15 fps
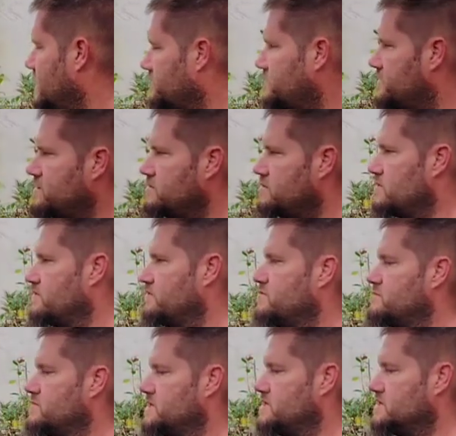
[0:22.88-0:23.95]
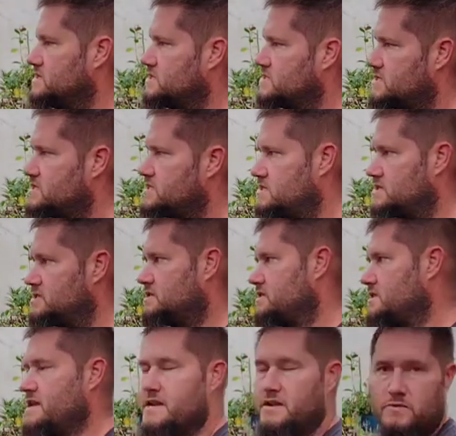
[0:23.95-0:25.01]
healthy, one of them is
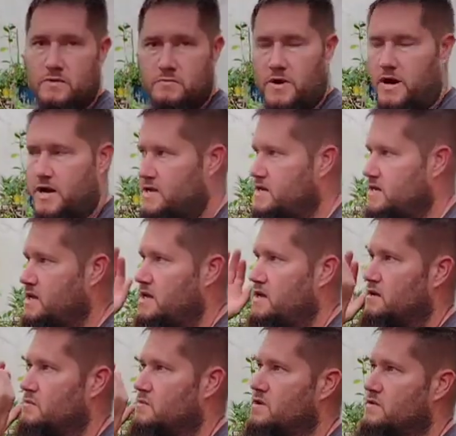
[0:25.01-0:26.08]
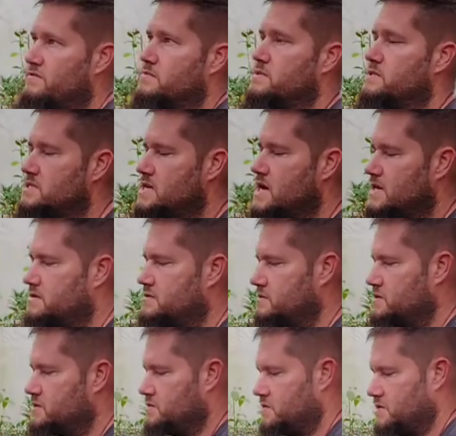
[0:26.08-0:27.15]
needing repotted, and one of them is not doing
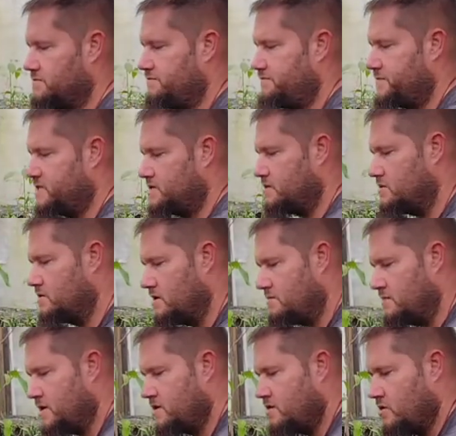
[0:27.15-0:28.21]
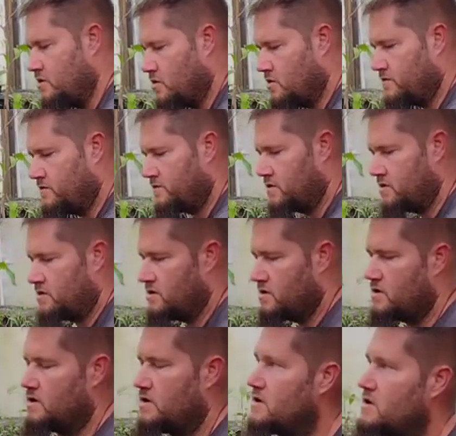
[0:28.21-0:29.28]
so well. So I'm going to go over
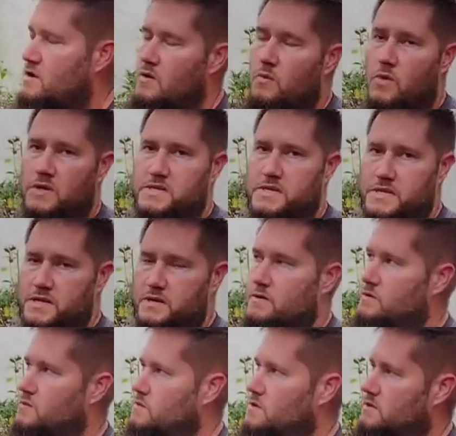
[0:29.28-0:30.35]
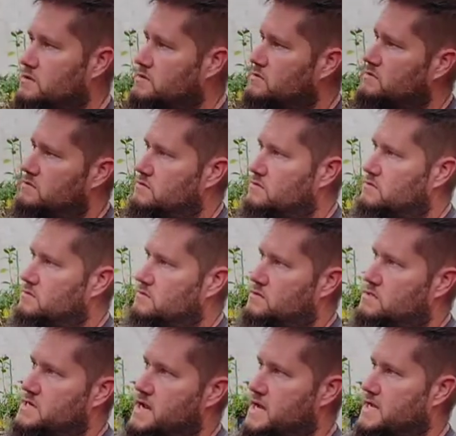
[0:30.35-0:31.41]
what to do
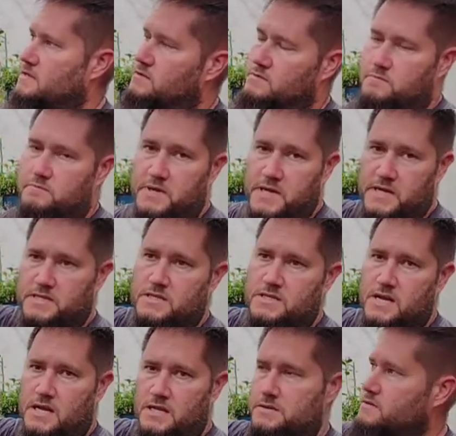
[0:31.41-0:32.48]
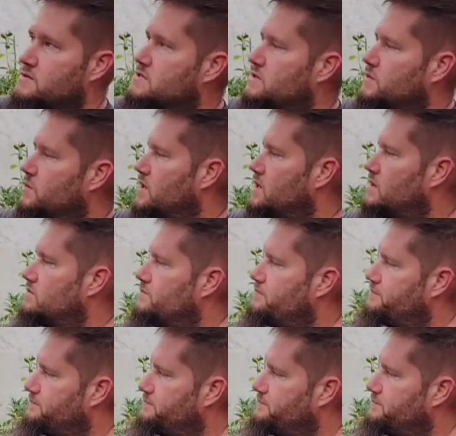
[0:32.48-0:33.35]
to not, because it's not doing so well,